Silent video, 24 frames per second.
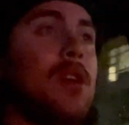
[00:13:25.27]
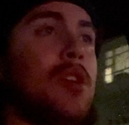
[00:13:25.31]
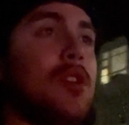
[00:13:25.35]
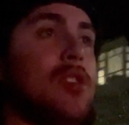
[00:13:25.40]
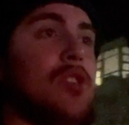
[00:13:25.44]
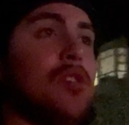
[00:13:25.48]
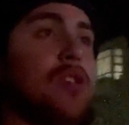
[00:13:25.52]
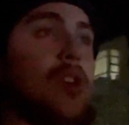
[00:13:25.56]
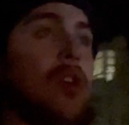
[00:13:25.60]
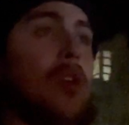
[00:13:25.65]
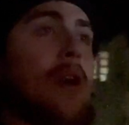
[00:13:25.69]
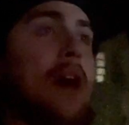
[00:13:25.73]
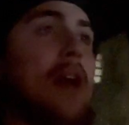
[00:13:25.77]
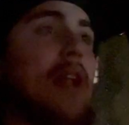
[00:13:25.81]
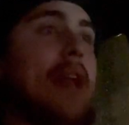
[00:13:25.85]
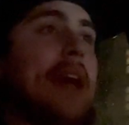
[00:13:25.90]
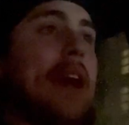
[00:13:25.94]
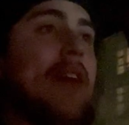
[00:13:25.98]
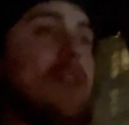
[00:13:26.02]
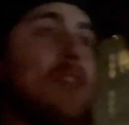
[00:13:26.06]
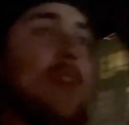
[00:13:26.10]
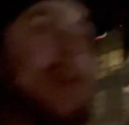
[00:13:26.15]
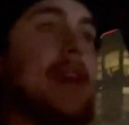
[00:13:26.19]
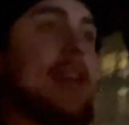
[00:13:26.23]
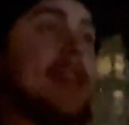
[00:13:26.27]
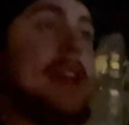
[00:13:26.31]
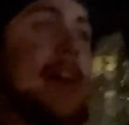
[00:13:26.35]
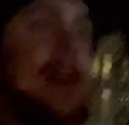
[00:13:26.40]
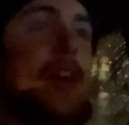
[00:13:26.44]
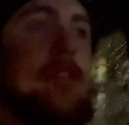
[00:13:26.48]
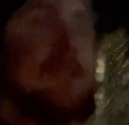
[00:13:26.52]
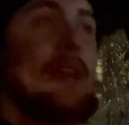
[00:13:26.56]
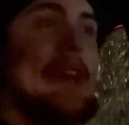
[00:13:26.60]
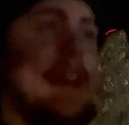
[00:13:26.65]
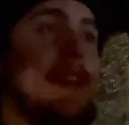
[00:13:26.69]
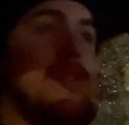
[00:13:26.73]
So I'll have like, I
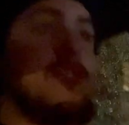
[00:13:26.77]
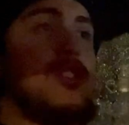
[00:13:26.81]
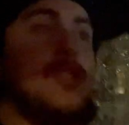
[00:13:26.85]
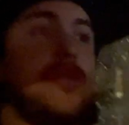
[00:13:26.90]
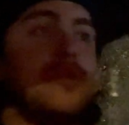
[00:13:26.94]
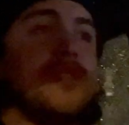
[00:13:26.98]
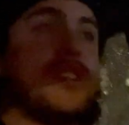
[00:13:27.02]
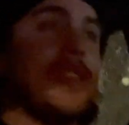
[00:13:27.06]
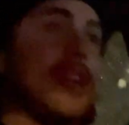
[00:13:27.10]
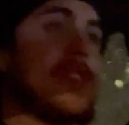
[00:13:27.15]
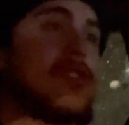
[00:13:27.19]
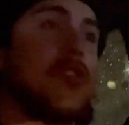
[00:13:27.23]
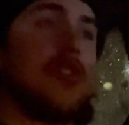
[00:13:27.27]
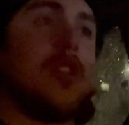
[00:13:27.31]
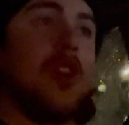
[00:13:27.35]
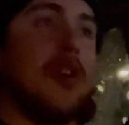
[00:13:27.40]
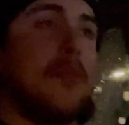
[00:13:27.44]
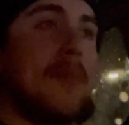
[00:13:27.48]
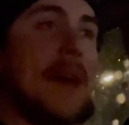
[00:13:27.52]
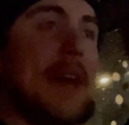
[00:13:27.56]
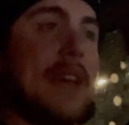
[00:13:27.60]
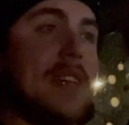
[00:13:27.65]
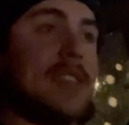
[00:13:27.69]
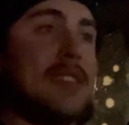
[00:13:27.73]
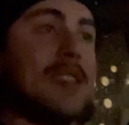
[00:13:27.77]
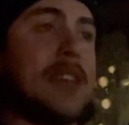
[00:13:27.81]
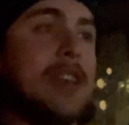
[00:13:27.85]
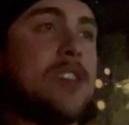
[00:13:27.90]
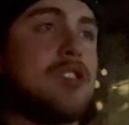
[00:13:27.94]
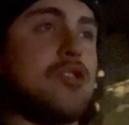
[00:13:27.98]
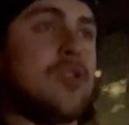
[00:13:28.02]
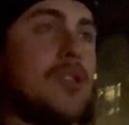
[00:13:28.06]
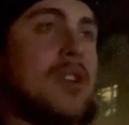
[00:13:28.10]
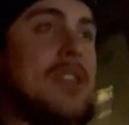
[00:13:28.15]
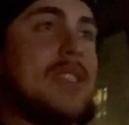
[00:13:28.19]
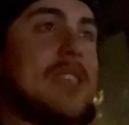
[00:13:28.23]
only have 2 sets on all my
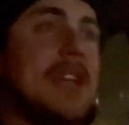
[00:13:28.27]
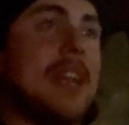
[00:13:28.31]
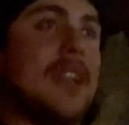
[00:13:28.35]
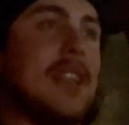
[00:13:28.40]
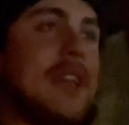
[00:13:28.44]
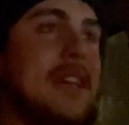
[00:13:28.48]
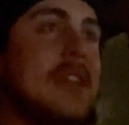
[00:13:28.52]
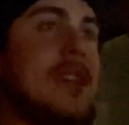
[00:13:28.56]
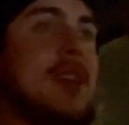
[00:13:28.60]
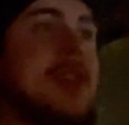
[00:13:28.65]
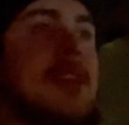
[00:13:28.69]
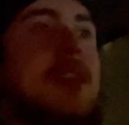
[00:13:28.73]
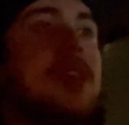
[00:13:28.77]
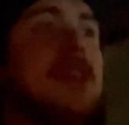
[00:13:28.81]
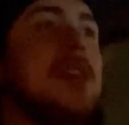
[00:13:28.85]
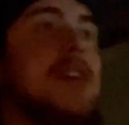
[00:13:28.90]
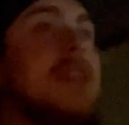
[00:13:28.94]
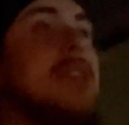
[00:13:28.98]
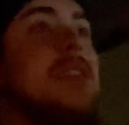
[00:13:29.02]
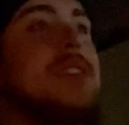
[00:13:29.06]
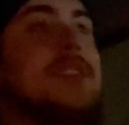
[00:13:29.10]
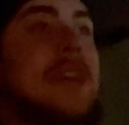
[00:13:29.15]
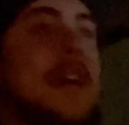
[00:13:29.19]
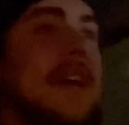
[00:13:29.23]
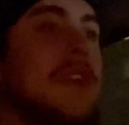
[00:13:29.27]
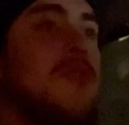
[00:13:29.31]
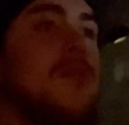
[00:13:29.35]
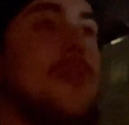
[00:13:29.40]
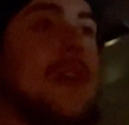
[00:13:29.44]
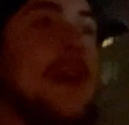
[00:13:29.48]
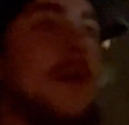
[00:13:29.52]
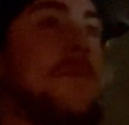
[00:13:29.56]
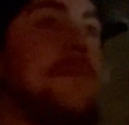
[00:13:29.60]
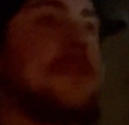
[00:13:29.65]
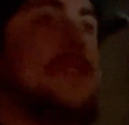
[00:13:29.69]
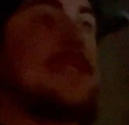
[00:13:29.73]
accessories at like 10
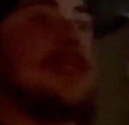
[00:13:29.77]
reps.